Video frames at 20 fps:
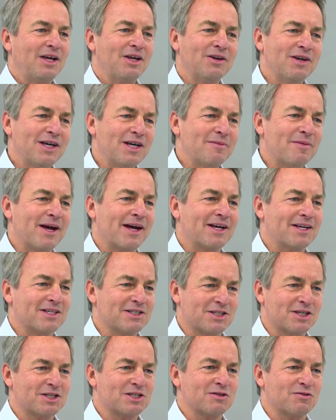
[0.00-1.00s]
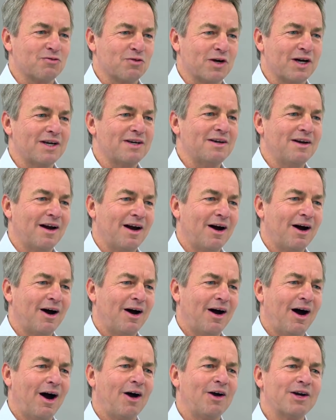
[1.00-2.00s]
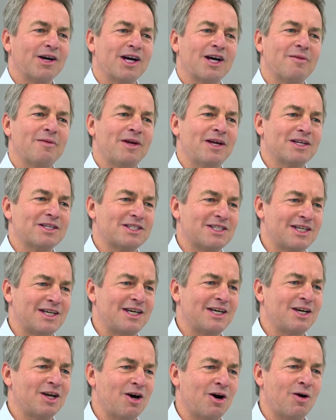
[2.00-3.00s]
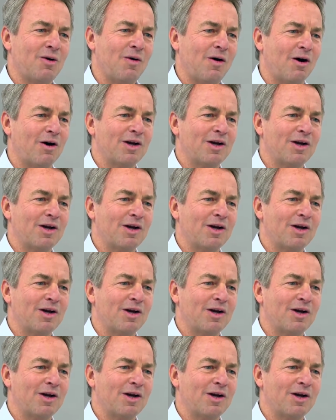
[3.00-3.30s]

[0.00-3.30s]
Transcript: you need to make a decision, Fred. Are you going to be a CEO